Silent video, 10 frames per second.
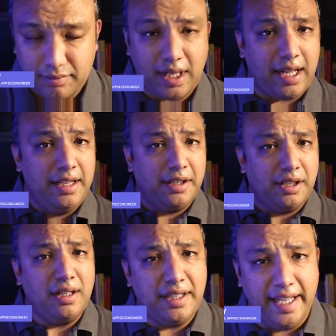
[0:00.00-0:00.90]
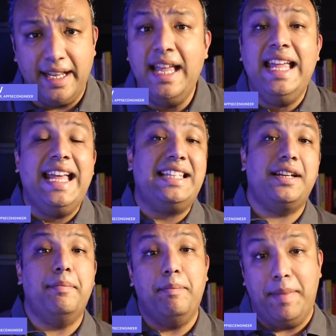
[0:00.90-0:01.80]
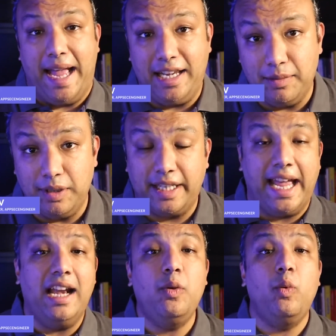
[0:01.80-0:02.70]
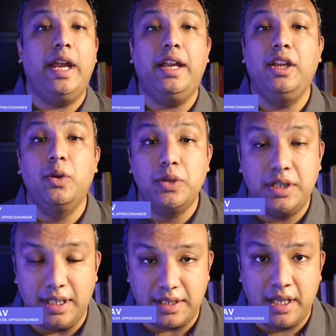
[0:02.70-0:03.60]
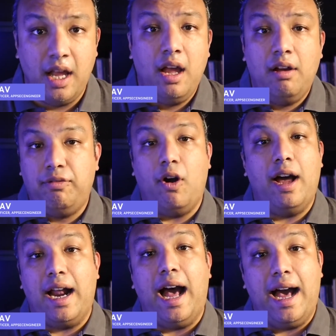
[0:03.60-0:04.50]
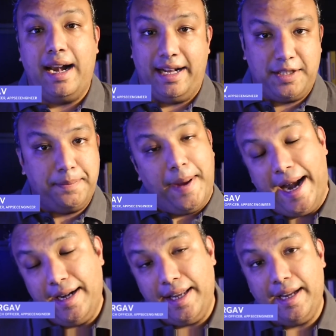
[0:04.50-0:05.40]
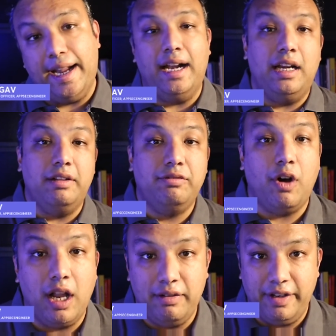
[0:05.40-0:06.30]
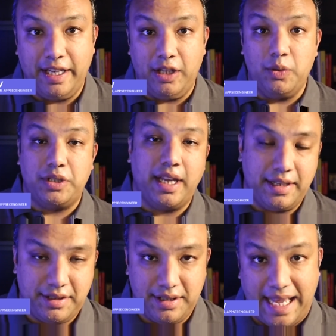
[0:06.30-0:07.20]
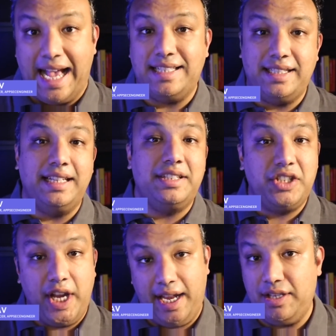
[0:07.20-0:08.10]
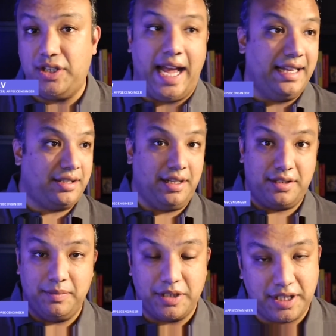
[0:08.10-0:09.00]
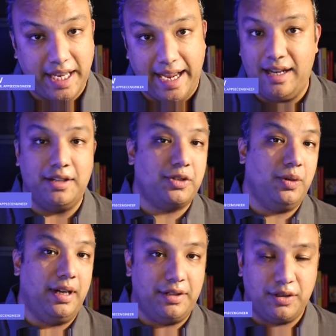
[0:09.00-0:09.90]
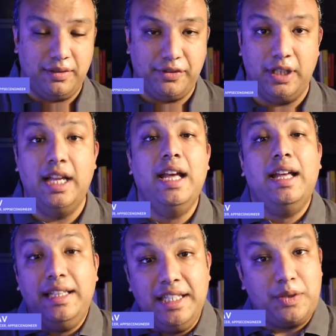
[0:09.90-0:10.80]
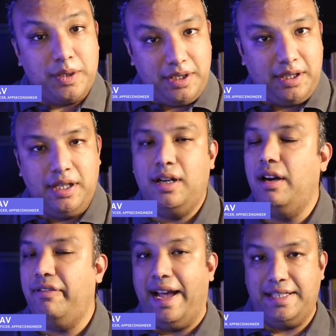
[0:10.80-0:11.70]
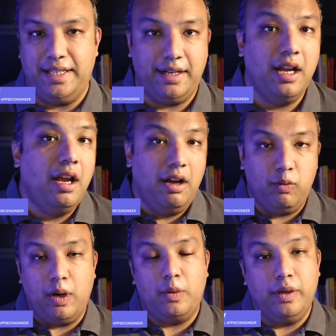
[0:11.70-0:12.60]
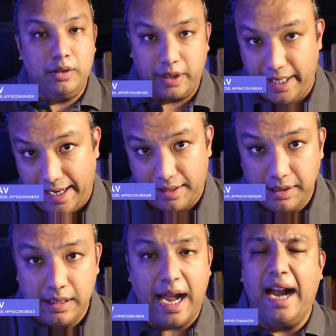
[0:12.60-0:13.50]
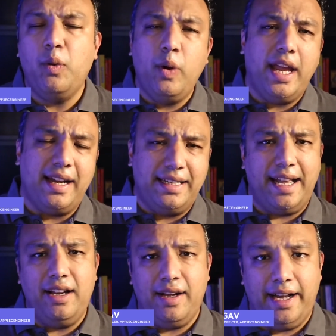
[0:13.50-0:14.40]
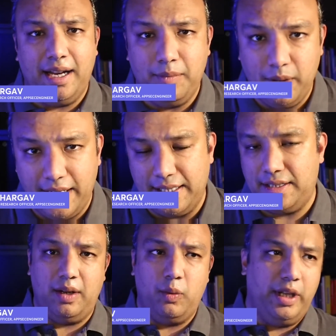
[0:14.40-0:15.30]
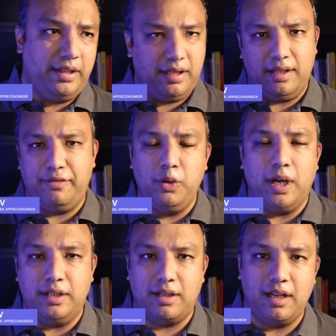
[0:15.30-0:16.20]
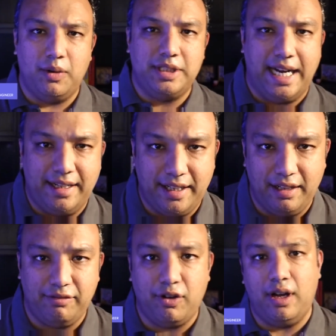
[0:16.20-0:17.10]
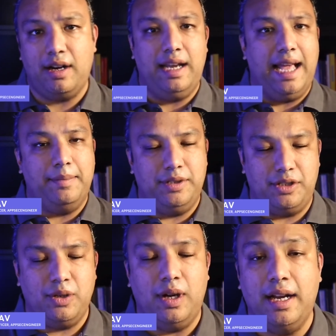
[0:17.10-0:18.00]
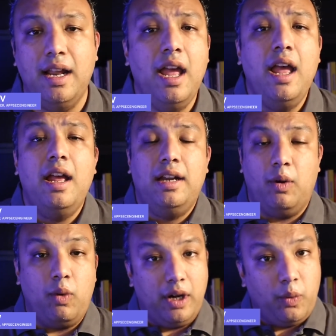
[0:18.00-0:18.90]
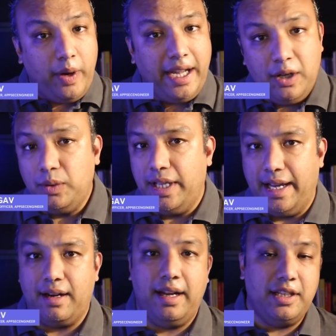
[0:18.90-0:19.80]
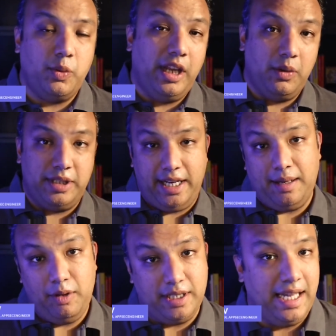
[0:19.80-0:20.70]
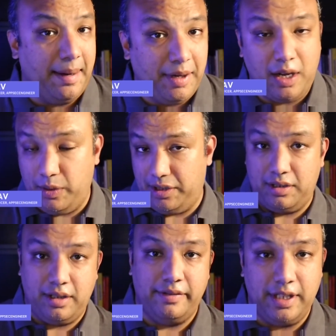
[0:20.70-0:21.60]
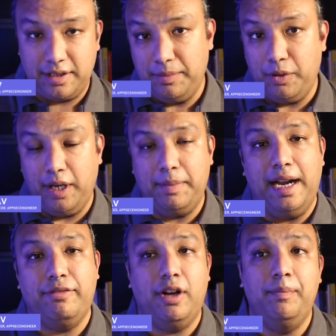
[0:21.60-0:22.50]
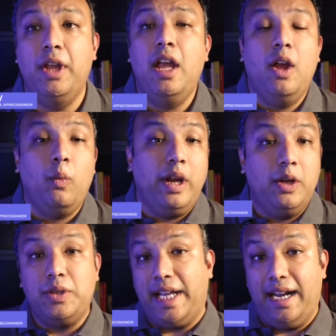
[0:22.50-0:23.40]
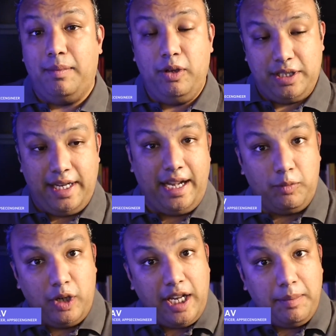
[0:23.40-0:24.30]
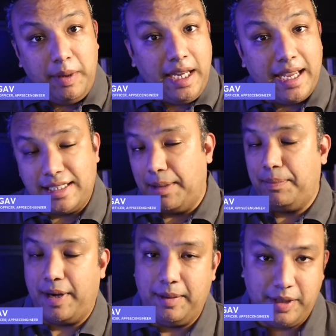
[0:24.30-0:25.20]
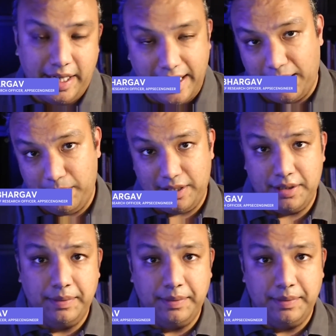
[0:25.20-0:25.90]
And the third thing, is it malleable? Can we use this for our expanding and evolving use cases as things change, as customers scale, and so on and so forth? This was the third facet of what we were looking at. And we are entirely on AWS with a few other clouds added in for labs and so on. Now, what we do there is we use AWS Lambda, which is a serverless computing platform. We use AWS DynamoDB as our primary database.